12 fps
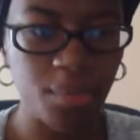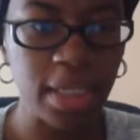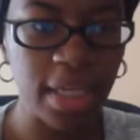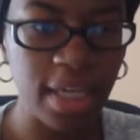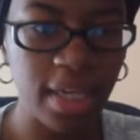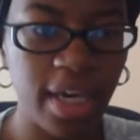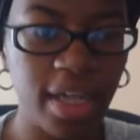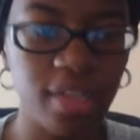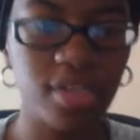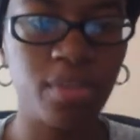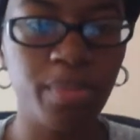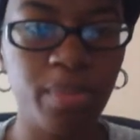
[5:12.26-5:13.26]
one day God
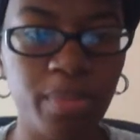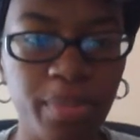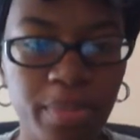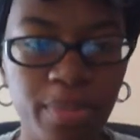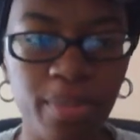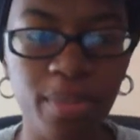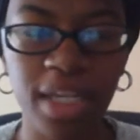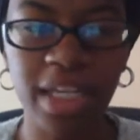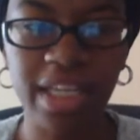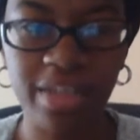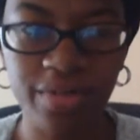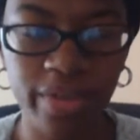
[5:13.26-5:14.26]
is going to put people in my
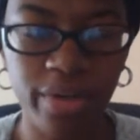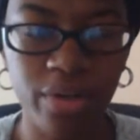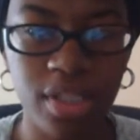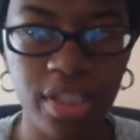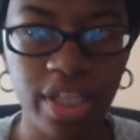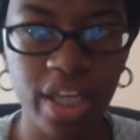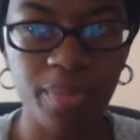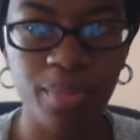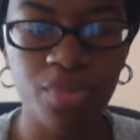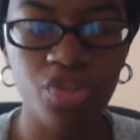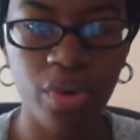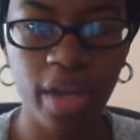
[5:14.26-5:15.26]
life that are on the
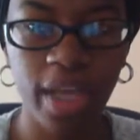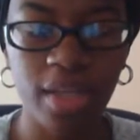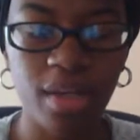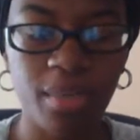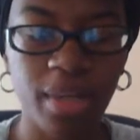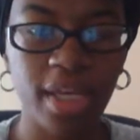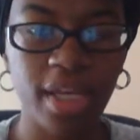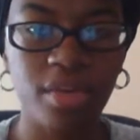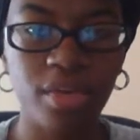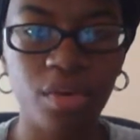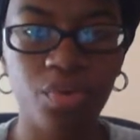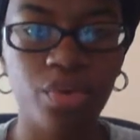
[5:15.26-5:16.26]
same track. And I'm not
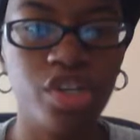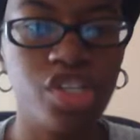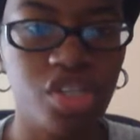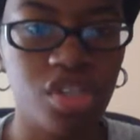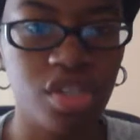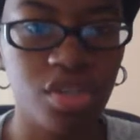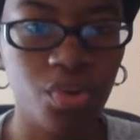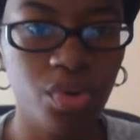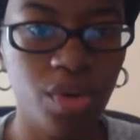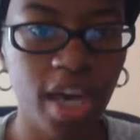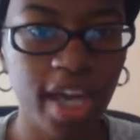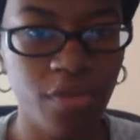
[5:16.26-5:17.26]
going to rush and just,
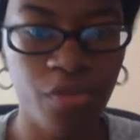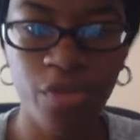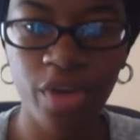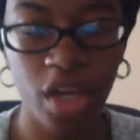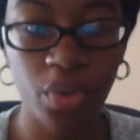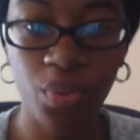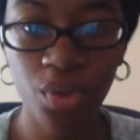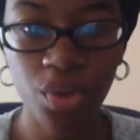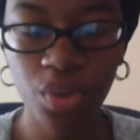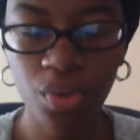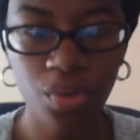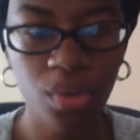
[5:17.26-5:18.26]
ooh, I got a friend,
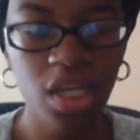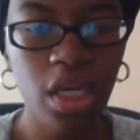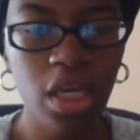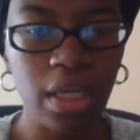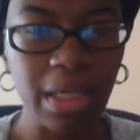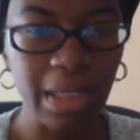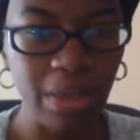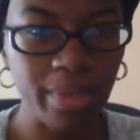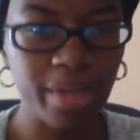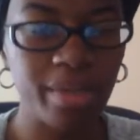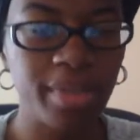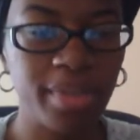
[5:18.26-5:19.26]
woo. No,
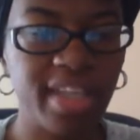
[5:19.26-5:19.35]
I'm going to be